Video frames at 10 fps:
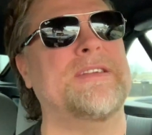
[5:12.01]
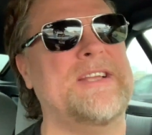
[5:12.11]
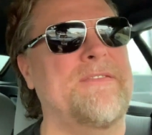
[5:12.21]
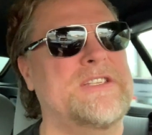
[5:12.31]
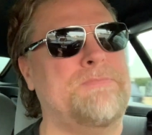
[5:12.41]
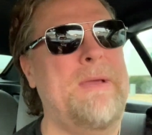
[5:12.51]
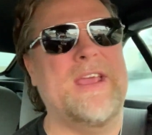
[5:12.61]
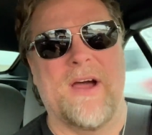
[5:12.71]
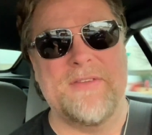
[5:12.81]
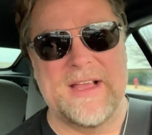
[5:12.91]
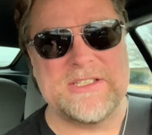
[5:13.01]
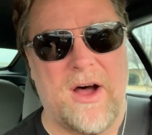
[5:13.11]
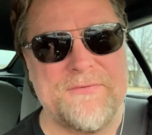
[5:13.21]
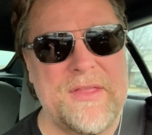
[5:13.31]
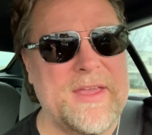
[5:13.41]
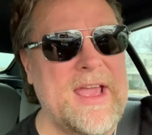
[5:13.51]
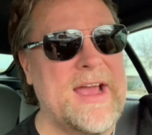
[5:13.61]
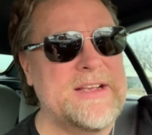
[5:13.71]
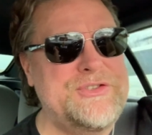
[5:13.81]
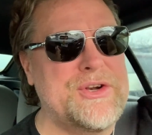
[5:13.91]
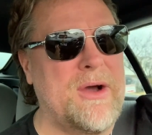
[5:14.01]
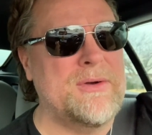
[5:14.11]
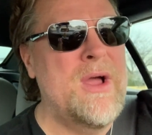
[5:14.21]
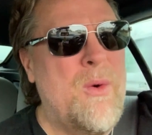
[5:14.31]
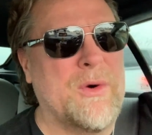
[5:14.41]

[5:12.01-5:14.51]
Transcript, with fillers: doesn't even speak of, and that's often the case, you know,